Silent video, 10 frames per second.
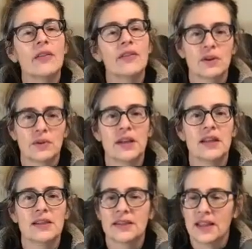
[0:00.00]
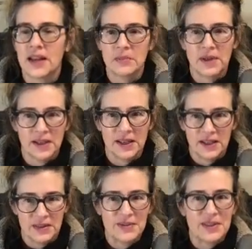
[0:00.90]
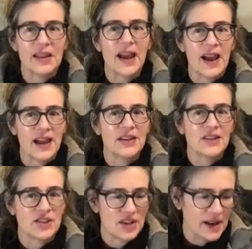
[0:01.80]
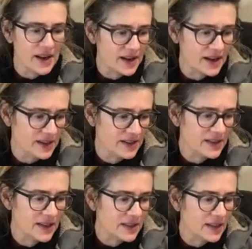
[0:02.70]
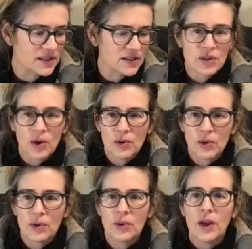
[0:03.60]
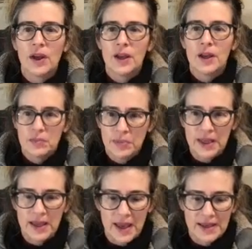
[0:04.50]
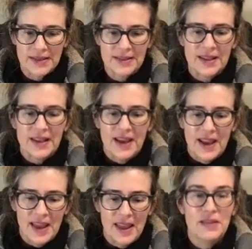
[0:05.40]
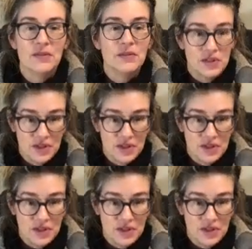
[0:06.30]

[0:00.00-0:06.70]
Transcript: the credence that i'm going to give to that shenanigans. I think it's total BS. And right.